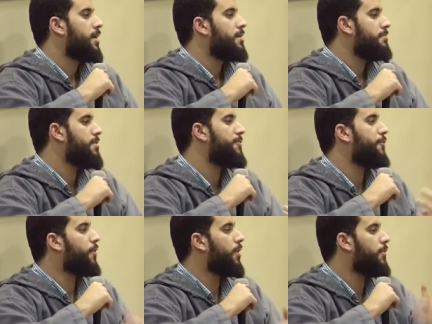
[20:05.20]

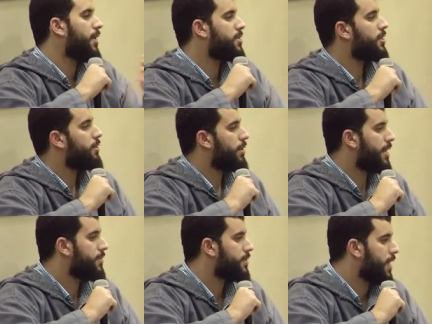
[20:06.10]
before a region known
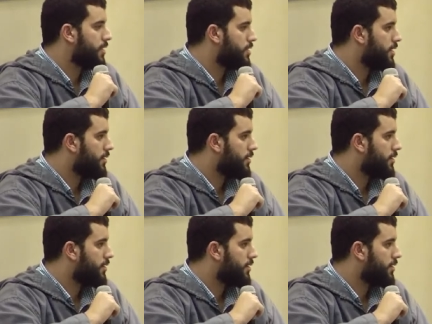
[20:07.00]
as Najd